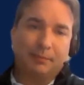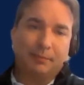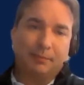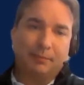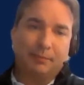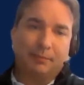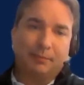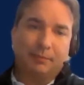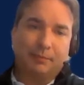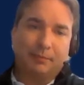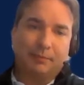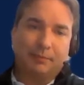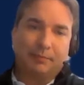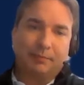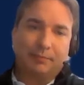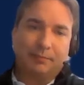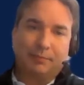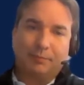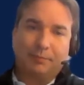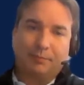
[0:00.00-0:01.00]

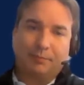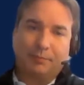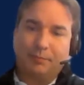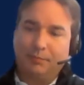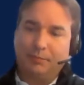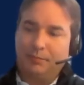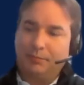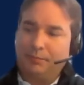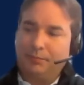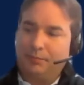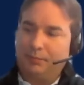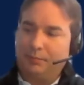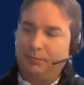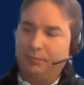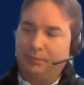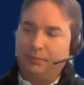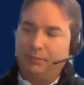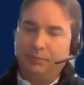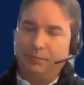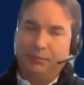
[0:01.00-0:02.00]

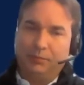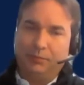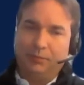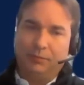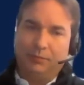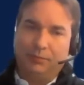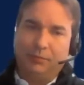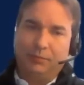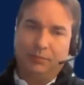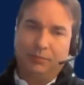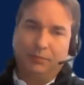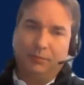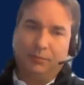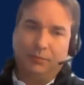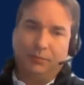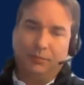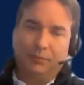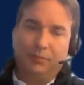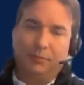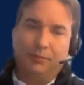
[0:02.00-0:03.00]

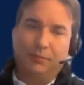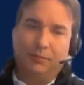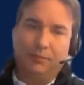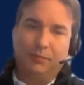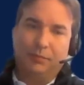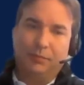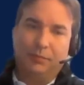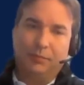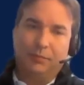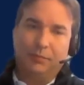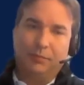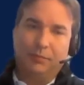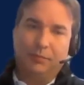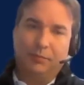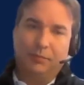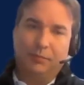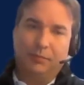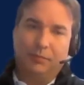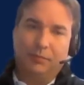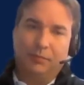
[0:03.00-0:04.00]

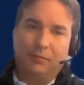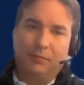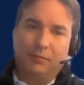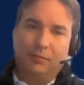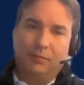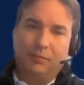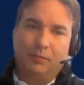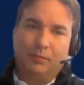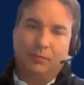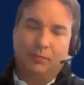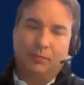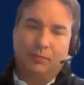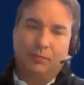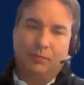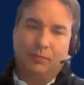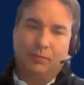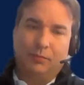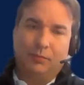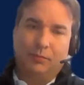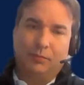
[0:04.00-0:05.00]

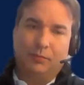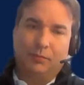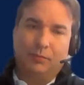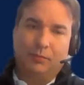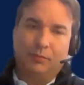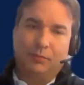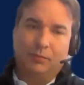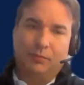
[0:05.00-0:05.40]
No words are spoken by the person on screen.